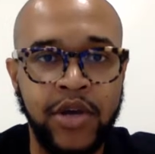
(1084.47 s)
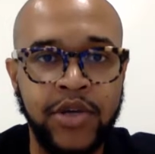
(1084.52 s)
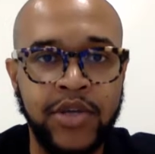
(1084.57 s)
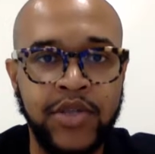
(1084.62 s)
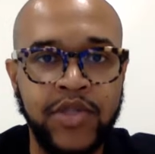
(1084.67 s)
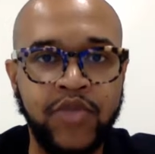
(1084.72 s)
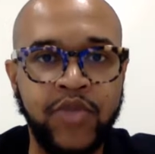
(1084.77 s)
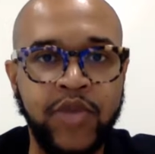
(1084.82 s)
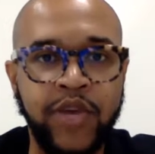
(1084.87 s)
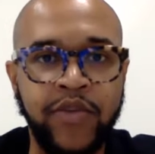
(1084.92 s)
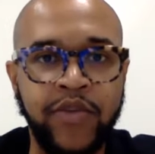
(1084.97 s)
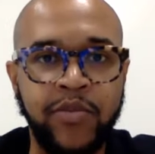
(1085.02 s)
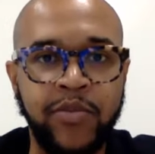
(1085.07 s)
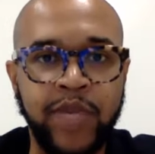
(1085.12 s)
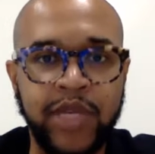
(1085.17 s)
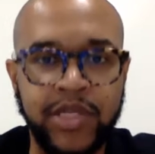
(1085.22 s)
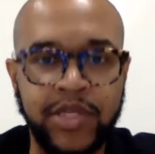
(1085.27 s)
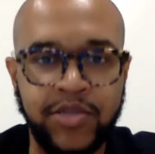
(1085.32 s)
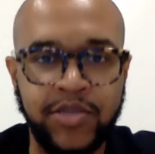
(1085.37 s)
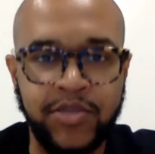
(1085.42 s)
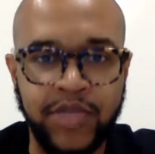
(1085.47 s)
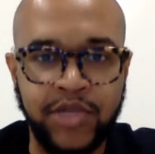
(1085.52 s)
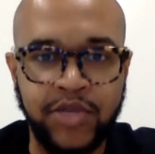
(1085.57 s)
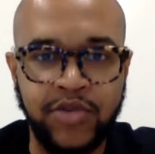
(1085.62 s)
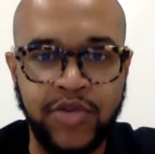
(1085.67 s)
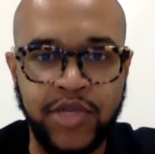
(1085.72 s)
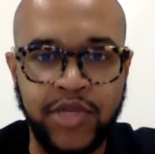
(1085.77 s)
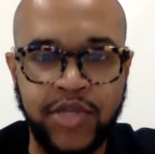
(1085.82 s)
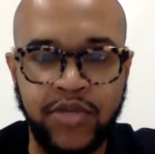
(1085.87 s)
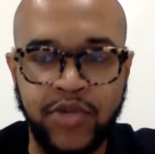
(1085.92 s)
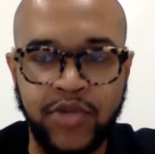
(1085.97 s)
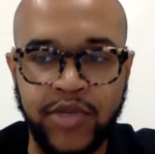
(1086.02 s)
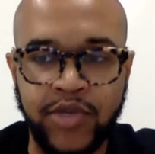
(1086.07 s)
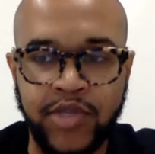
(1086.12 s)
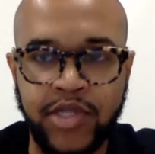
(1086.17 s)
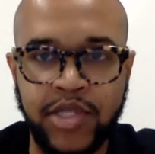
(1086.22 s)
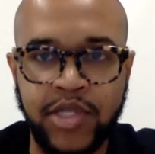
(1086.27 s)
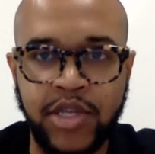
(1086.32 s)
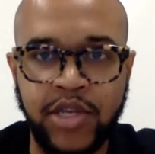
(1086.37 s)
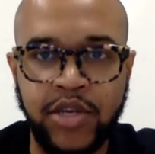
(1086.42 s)
So we have a mix of students who are
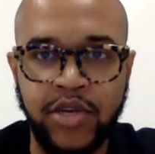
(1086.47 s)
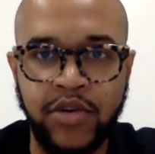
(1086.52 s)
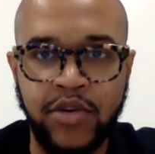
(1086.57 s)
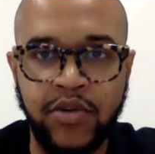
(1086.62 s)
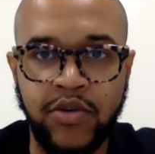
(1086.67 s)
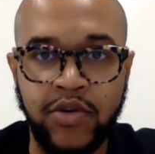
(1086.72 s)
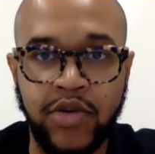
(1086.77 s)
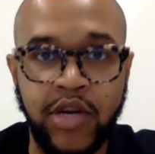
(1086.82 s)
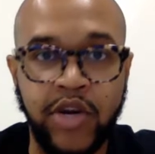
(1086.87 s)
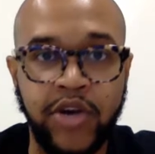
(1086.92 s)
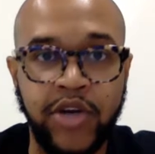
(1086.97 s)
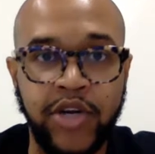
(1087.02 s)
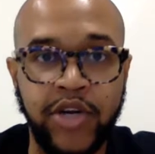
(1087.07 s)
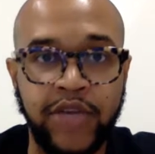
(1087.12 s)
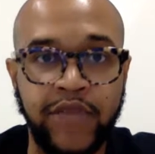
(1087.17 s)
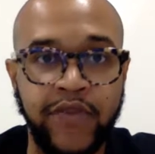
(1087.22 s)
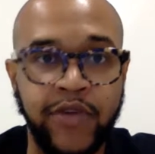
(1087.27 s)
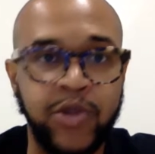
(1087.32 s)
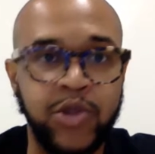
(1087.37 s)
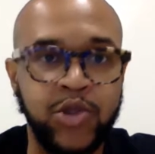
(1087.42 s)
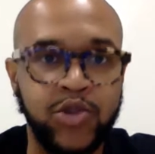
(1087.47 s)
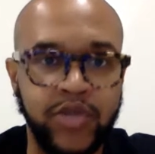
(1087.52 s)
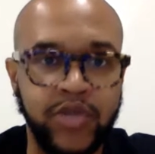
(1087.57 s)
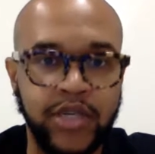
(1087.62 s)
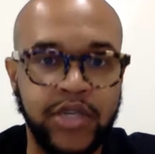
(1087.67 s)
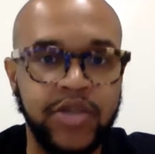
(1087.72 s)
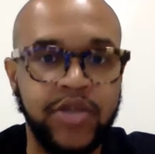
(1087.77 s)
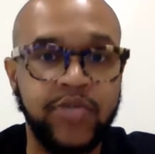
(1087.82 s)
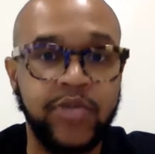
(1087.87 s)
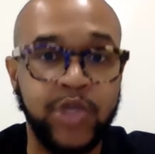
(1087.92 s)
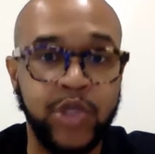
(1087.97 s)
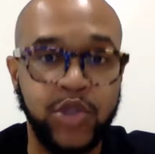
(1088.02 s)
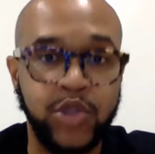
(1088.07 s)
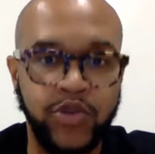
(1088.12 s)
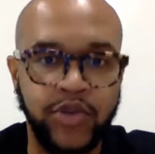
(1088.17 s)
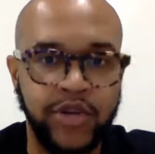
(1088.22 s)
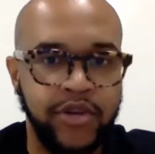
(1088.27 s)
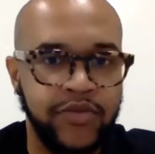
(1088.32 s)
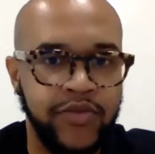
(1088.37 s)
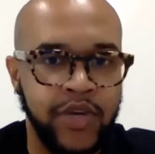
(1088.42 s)
still learning virtually, the
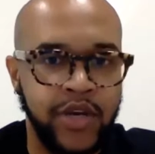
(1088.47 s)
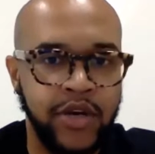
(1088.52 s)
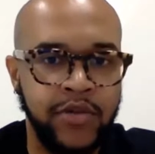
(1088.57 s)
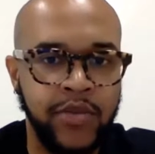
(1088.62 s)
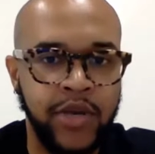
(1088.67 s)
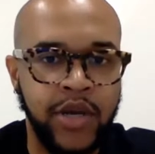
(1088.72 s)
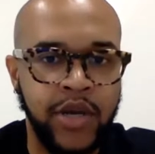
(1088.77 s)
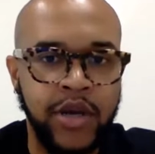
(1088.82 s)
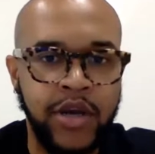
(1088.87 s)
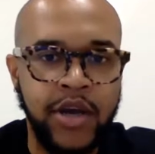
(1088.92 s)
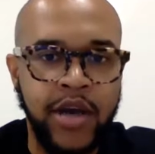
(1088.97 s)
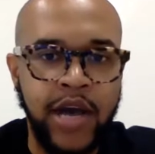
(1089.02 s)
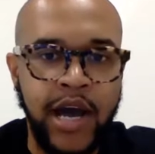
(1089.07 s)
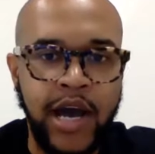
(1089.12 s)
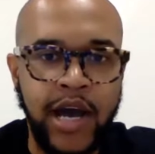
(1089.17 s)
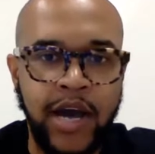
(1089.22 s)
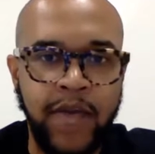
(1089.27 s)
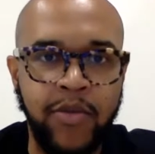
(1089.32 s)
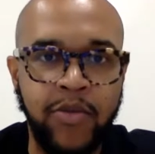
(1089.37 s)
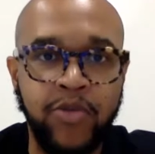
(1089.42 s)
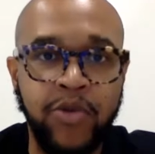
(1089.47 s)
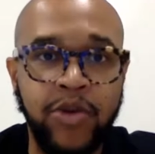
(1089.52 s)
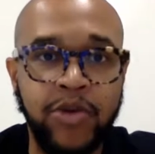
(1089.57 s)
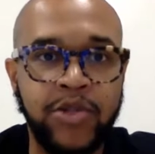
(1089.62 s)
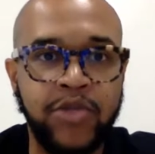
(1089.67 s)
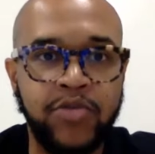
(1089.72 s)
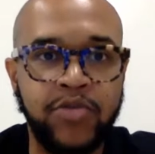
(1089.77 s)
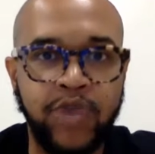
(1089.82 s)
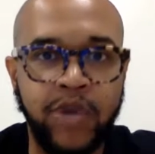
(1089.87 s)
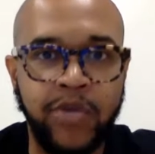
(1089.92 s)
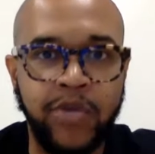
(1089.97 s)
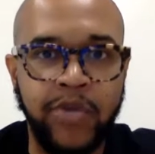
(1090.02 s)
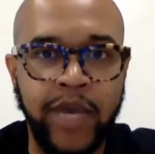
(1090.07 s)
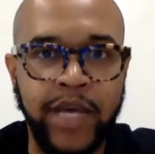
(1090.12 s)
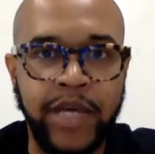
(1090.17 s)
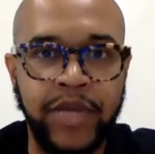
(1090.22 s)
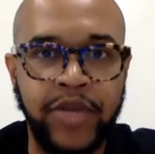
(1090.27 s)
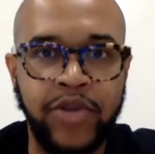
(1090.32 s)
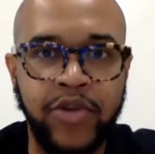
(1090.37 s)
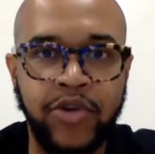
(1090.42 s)
majority of them, but we also brought
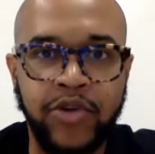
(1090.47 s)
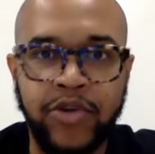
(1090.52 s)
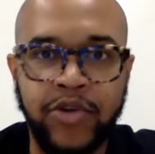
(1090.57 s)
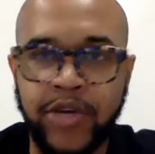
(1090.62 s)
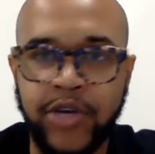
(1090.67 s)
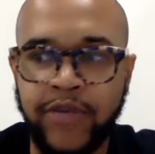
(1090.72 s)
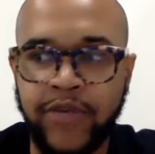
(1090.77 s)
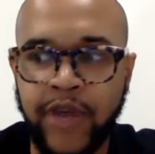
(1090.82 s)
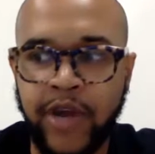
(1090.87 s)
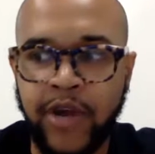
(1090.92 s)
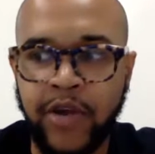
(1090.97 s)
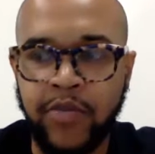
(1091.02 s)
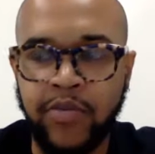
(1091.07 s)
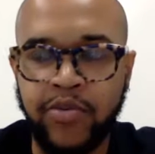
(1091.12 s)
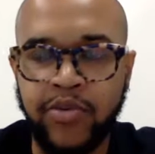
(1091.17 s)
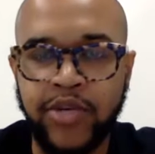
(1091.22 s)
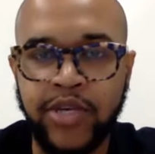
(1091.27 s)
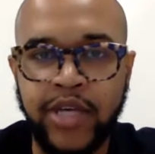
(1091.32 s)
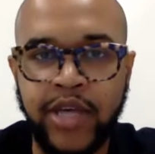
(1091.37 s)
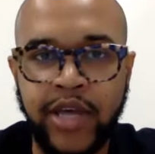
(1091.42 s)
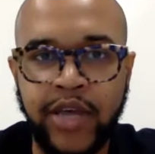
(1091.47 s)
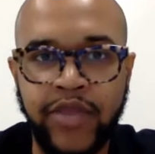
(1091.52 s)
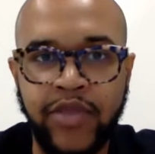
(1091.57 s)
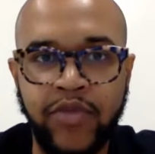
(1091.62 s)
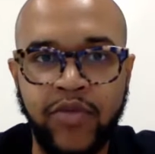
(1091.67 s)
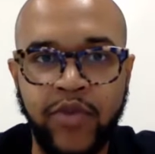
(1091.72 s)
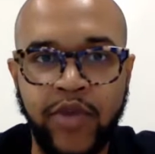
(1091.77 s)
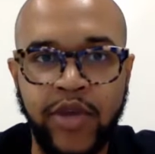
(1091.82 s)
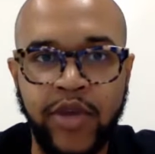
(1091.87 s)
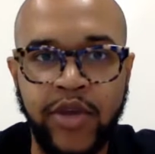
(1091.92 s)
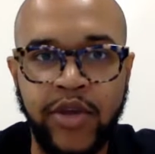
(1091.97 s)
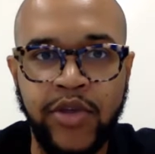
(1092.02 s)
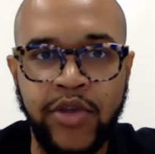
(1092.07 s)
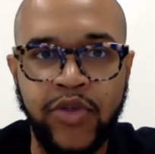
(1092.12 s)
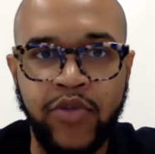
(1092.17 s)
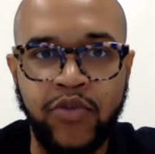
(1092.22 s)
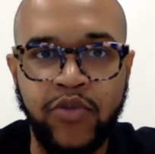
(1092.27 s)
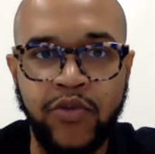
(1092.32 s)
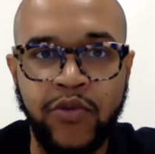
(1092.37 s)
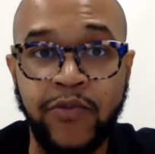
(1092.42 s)
back a third of our pre-K 3
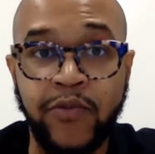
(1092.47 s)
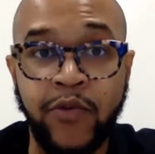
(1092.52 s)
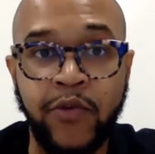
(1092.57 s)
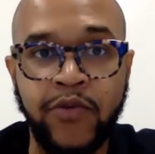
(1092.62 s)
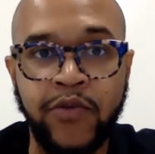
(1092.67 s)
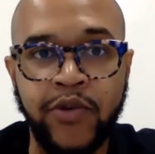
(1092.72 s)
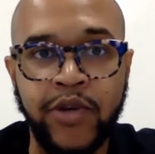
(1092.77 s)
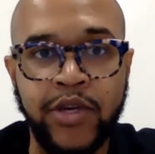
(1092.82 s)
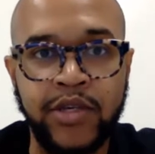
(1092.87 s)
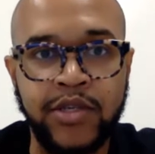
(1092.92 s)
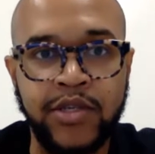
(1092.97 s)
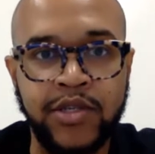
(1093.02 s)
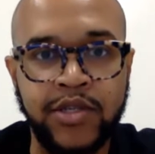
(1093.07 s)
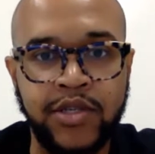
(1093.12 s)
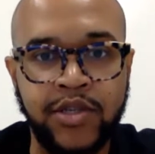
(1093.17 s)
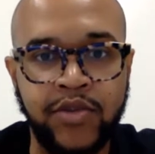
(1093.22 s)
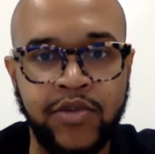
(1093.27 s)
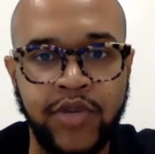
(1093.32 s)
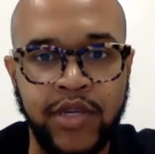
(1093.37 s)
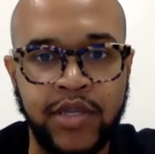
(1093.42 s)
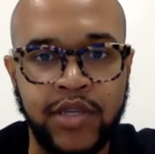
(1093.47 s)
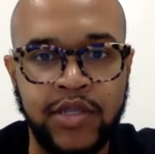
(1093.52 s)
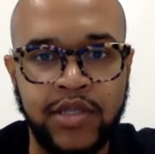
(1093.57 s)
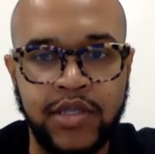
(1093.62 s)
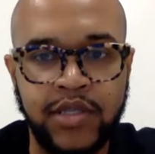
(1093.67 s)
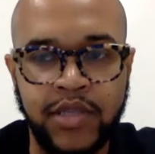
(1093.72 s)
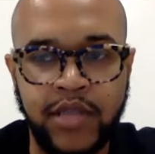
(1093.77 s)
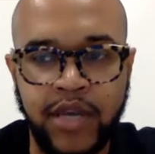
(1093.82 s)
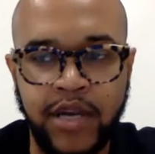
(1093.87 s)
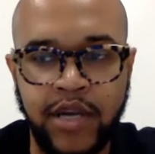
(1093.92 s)
through fourth grade students